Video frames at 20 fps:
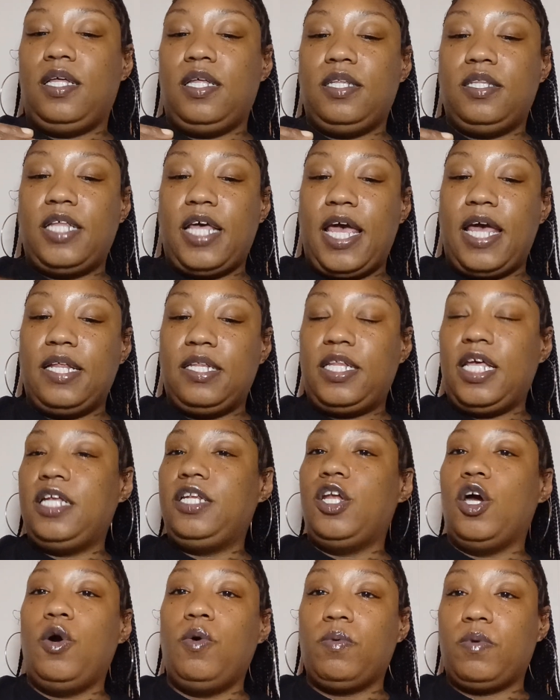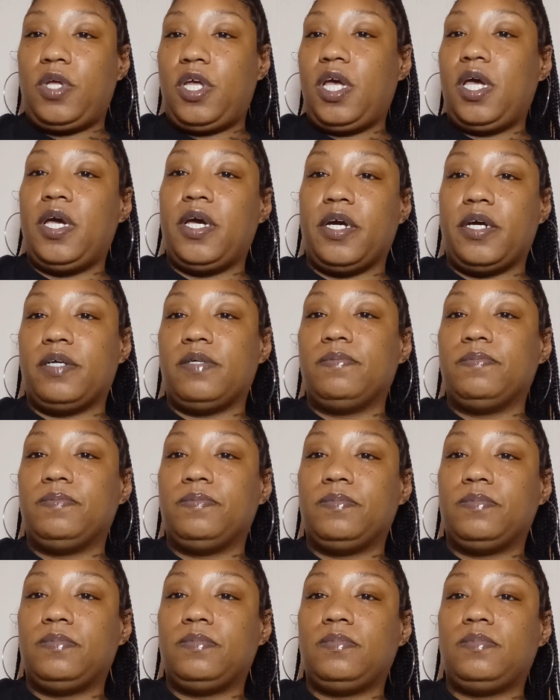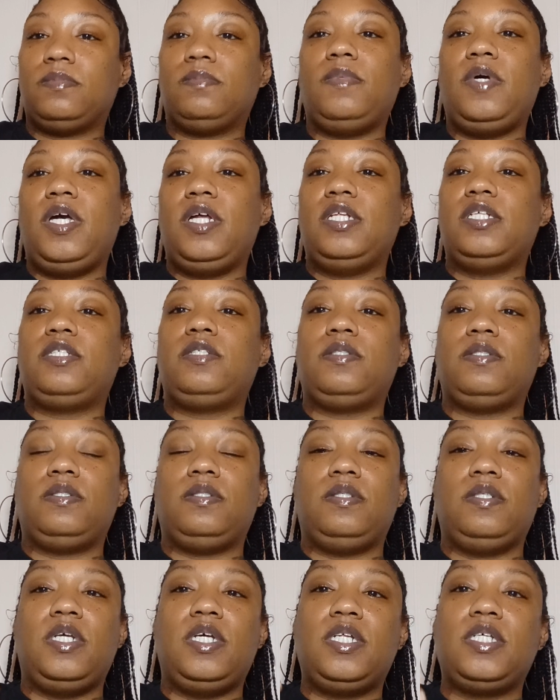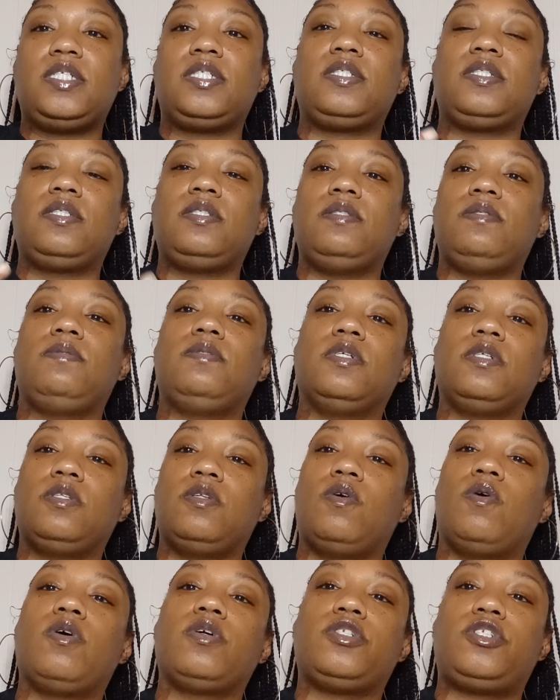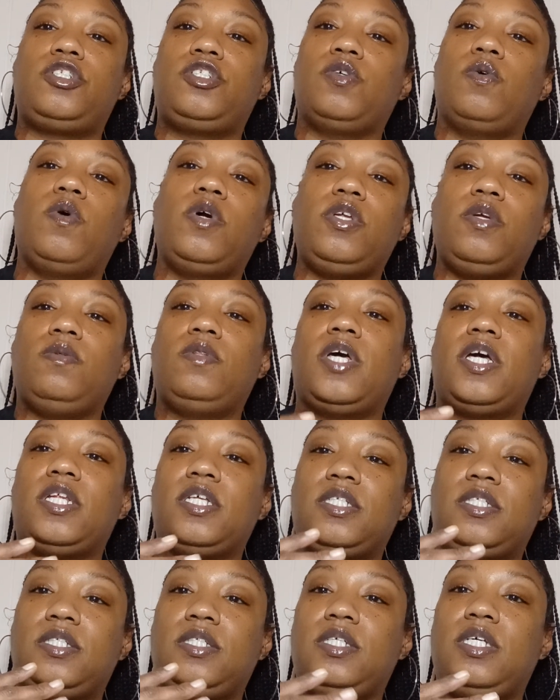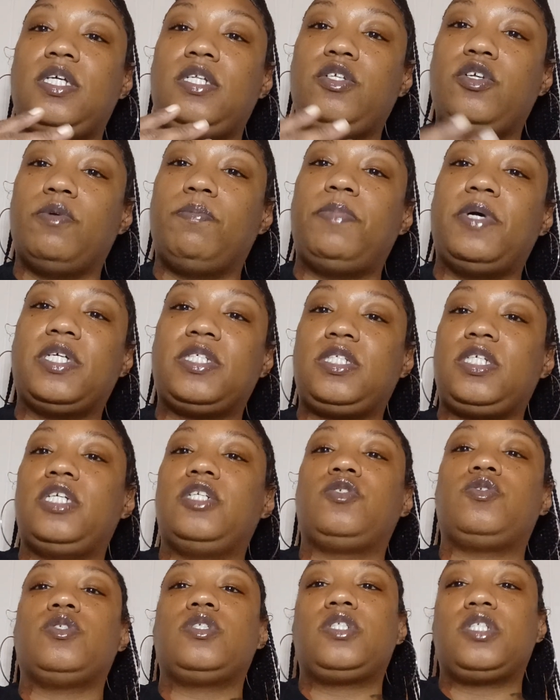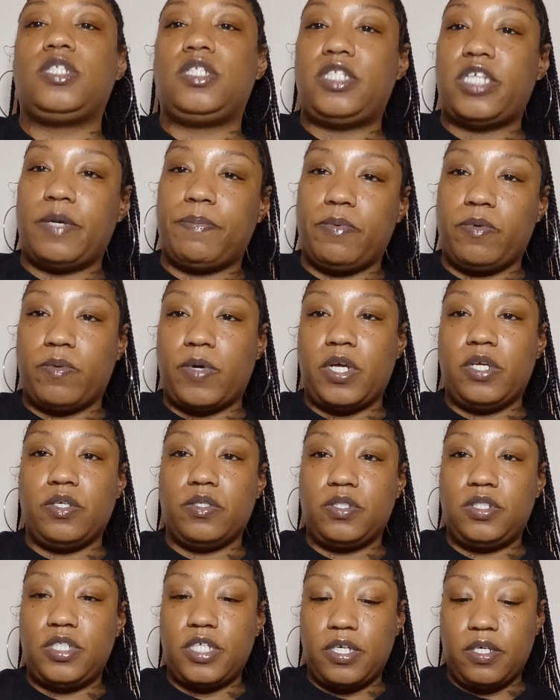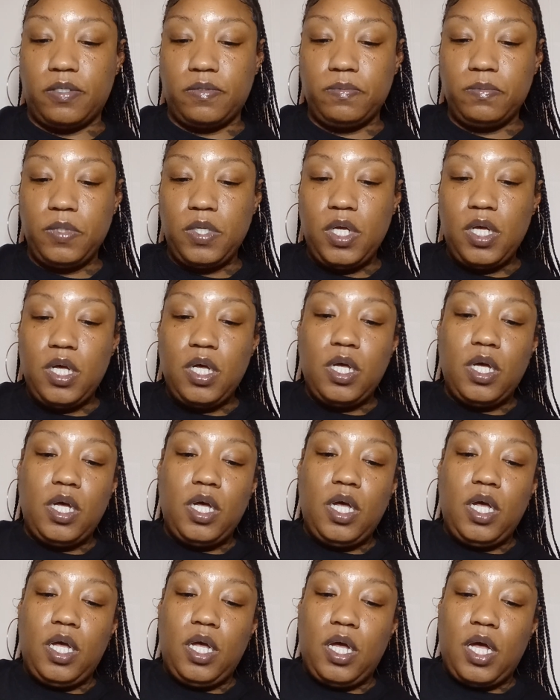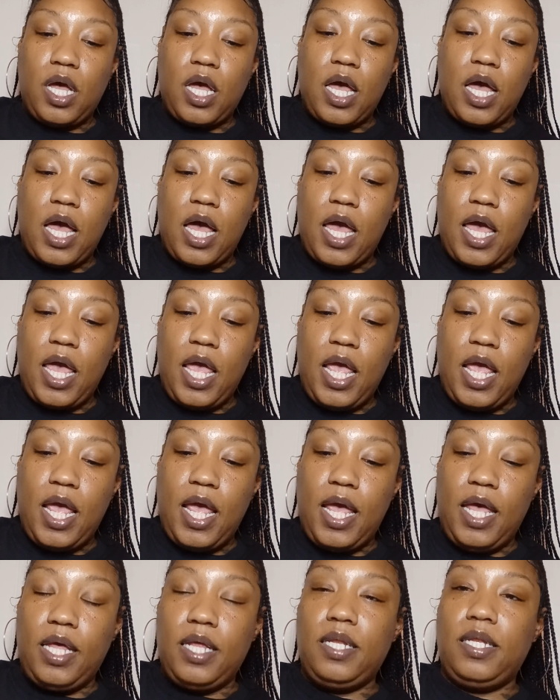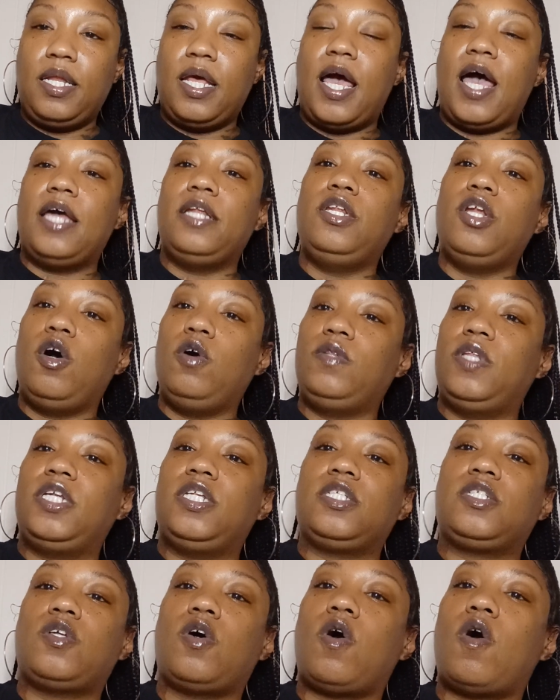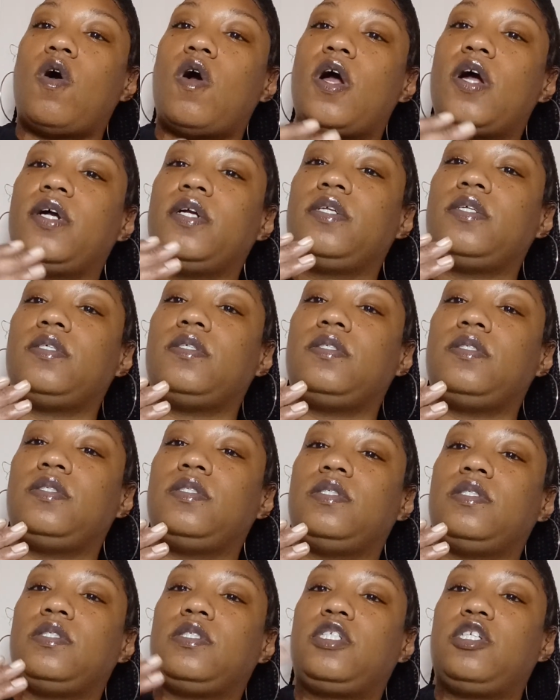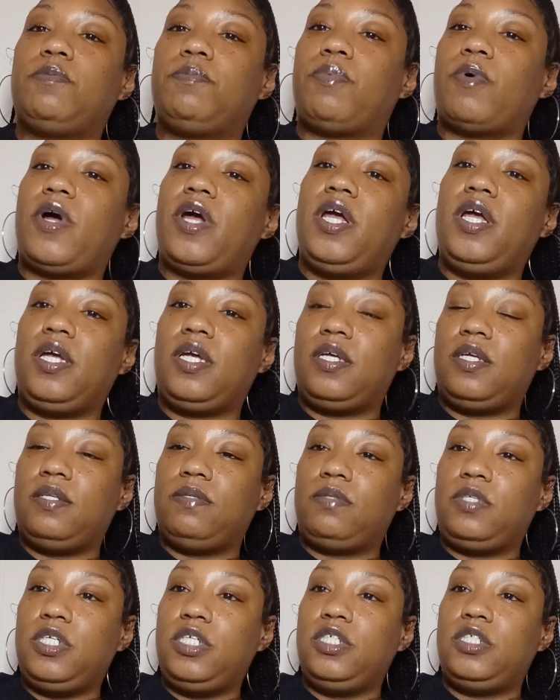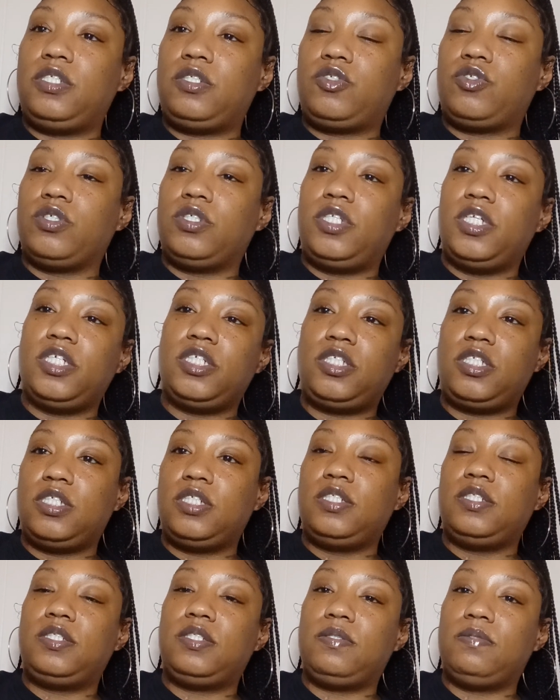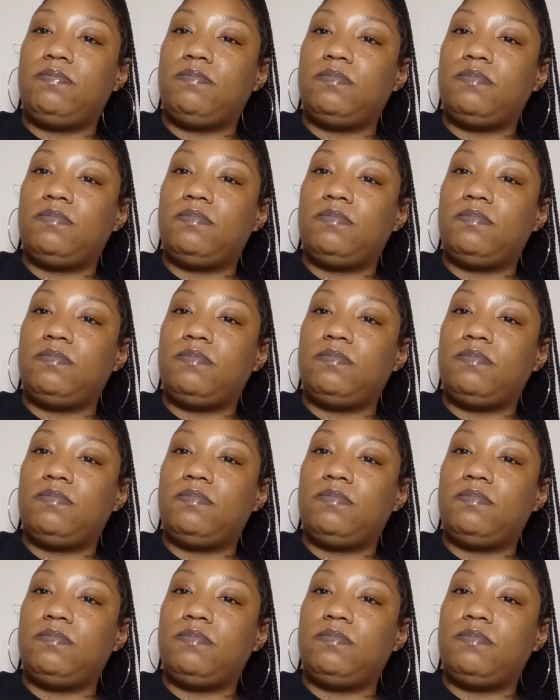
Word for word: that they don't care. It is it is the Lord showing you that it's in your best interest to separate yourself. And I know that it's hard to break these traditions